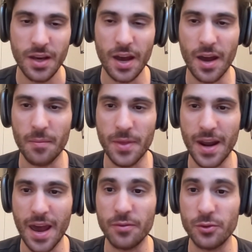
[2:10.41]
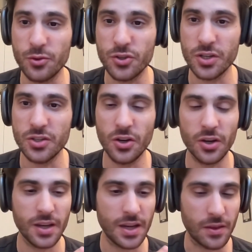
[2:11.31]
Um, that evolution
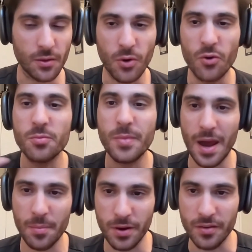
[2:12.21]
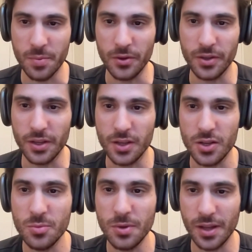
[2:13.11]
took in the roadmap of building
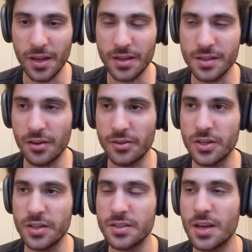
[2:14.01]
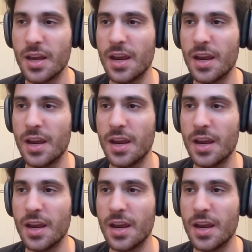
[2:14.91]
human-like intelligence.